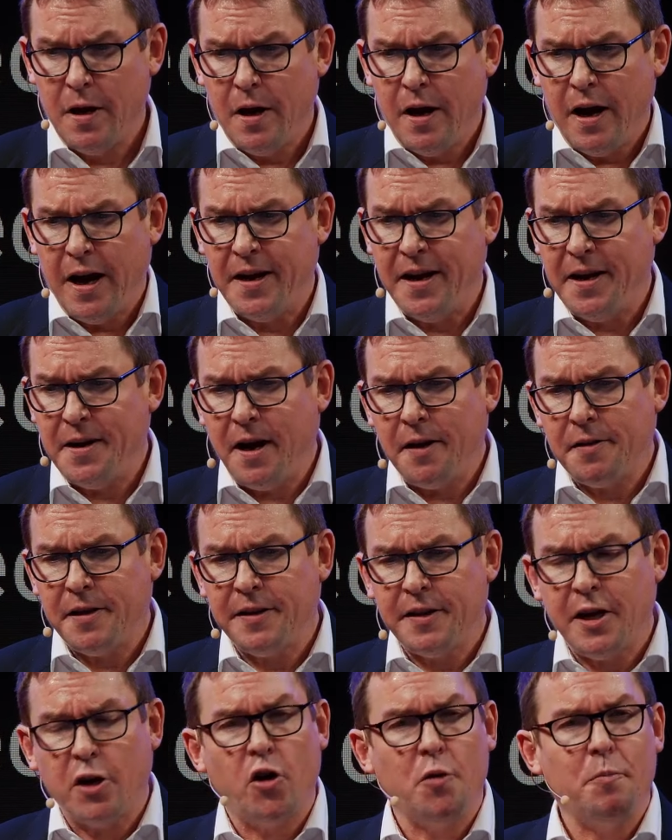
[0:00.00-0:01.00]
And then I think
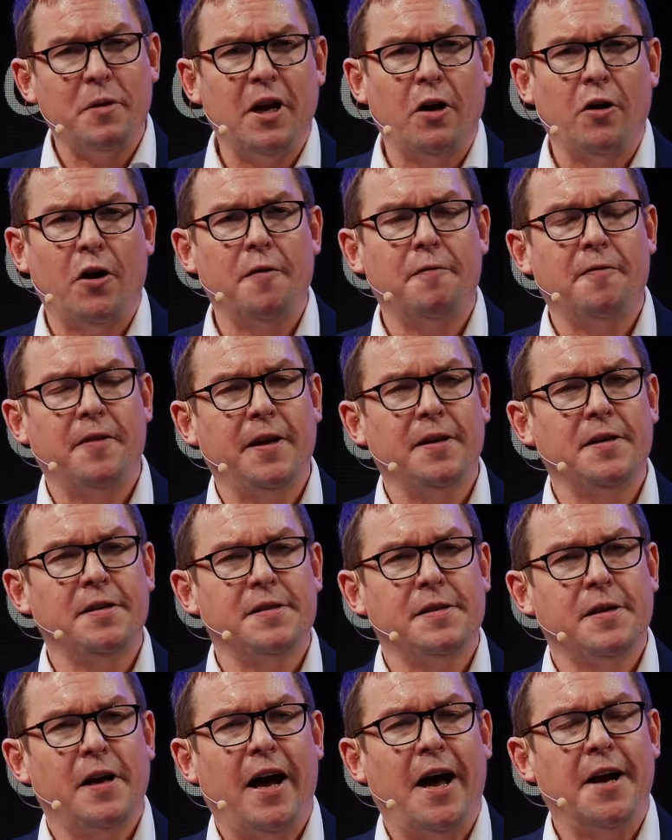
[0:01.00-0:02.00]
there could be a lot of
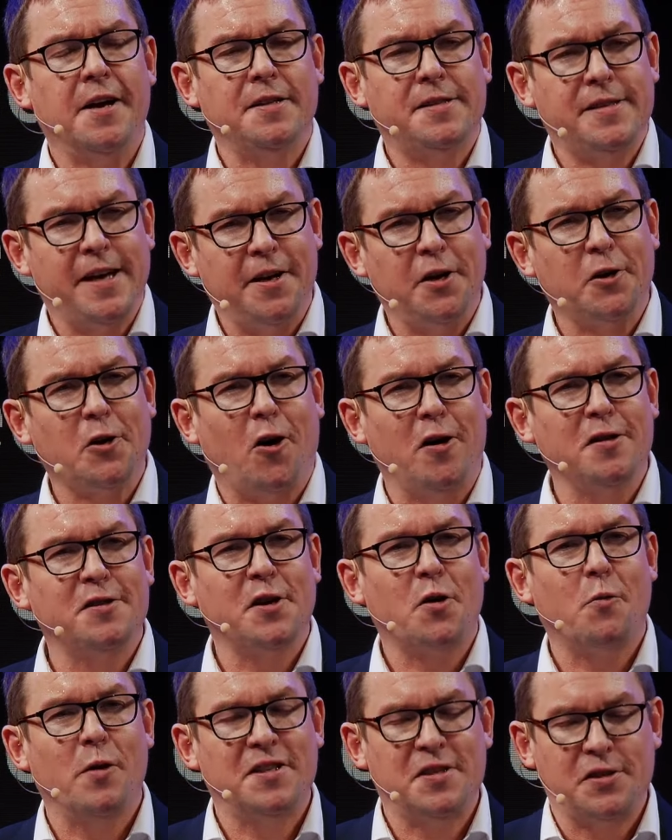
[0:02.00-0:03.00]
things, unintended
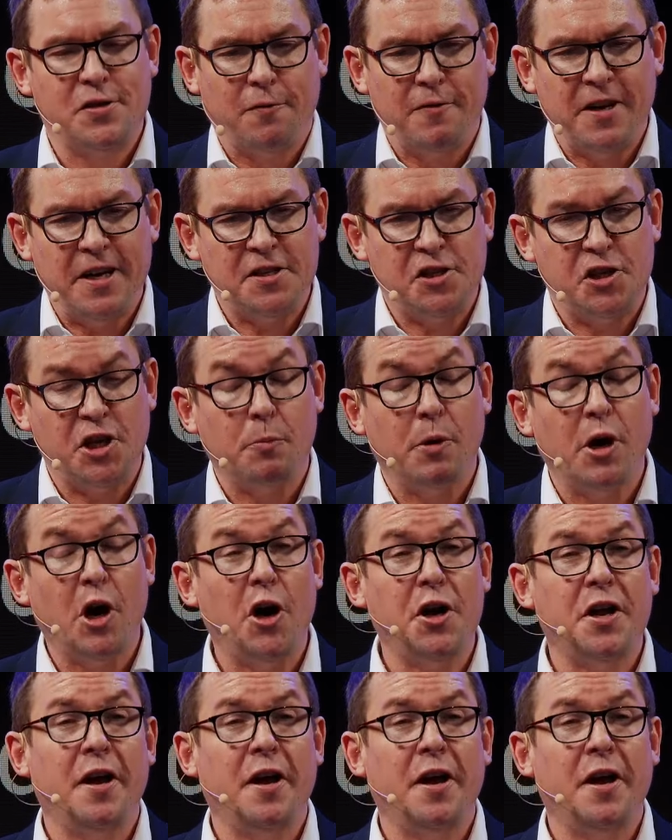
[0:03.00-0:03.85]
consequences of ESG. We only